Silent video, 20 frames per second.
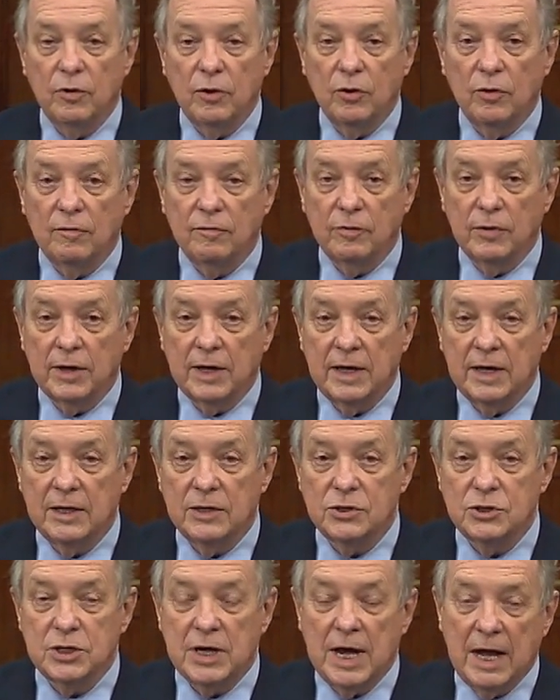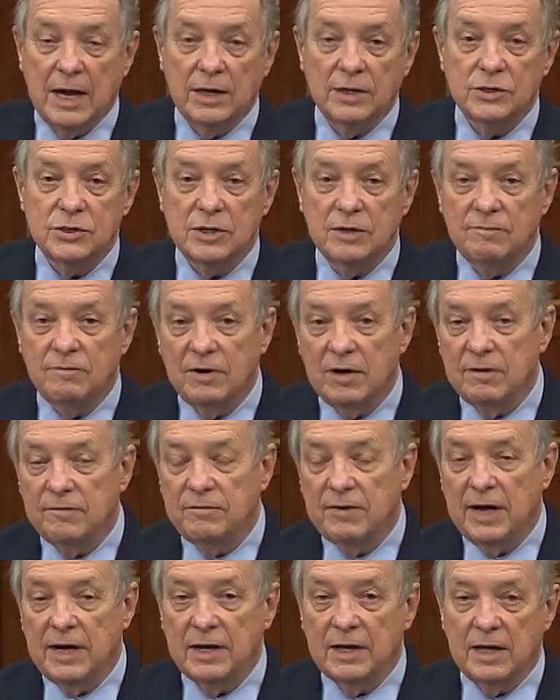and over again, challenged and
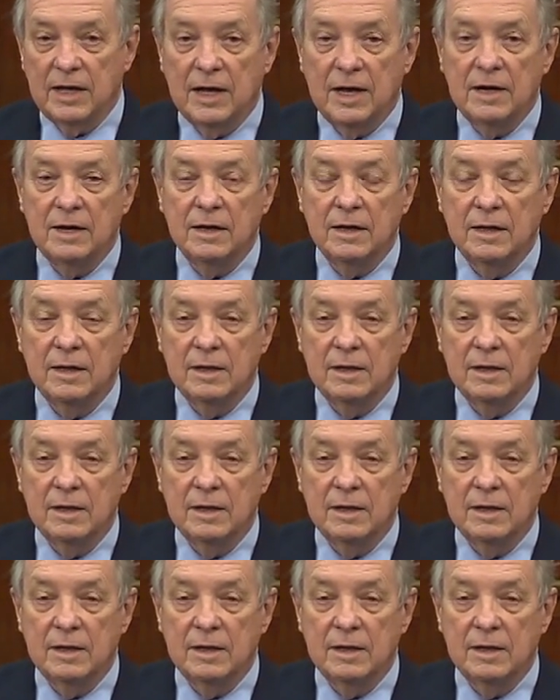verified again,